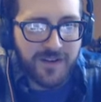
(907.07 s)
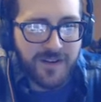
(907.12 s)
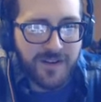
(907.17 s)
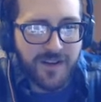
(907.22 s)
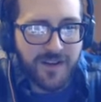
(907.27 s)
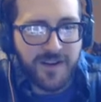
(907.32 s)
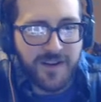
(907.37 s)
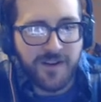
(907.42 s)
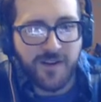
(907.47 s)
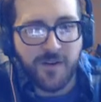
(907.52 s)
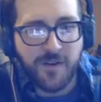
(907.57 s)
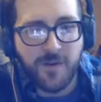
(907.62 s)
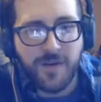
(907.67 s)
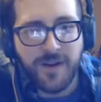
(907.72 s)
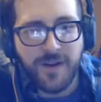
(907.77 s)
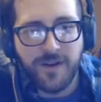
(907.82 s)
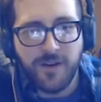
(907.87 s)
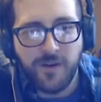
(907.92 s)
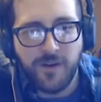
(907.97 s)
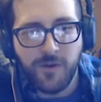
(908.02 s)
I
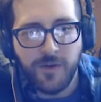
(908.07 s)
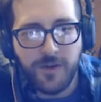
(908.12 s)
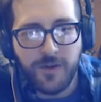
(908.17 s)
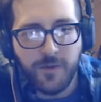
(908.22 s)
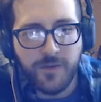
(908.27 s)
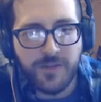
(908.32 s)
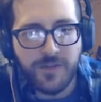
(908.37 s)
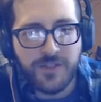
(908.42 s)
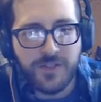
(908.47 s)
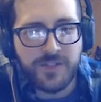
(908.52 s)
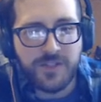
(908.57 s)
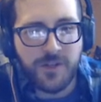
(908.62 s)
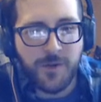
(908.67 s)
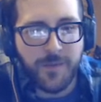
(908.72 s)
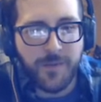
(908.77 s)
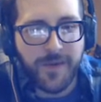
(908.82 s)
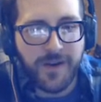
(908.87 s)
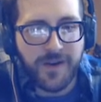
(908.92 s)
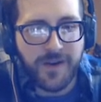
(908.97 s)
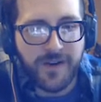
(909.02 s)
know. It was
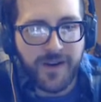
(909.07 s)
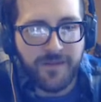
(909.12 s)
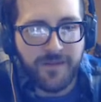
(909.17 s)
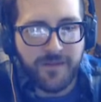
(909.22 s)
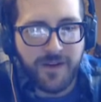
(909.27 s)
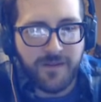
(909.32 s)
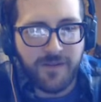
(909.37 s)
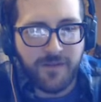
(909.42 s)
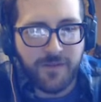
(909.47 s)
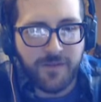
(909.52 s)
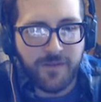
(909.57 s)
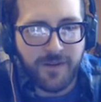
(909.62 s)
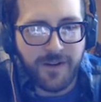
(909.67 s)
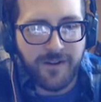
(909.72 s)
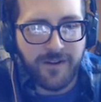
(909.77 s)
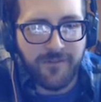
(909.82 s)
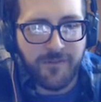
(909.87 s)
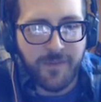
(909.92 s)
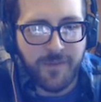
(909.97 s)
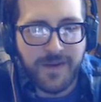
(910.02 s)
stupid and I've never
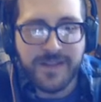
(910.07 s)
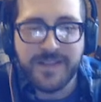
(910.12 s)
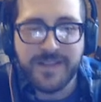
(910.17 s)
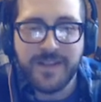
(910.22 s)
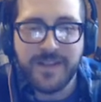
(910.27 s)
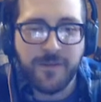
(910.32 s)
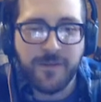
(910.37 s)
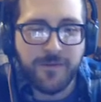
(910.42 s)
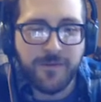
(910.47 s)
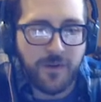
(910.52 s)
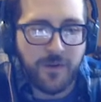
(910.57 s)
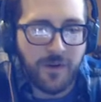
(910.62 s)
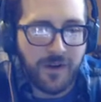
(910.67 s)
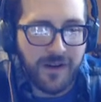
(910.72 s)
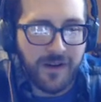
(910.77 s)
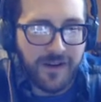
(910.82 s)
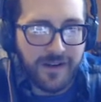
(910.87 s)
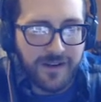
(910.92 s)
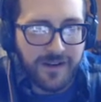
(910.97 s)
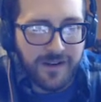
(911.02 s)
forgiven myself for
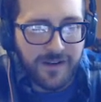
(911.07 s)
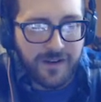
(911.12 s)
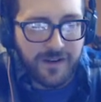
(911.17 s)
it.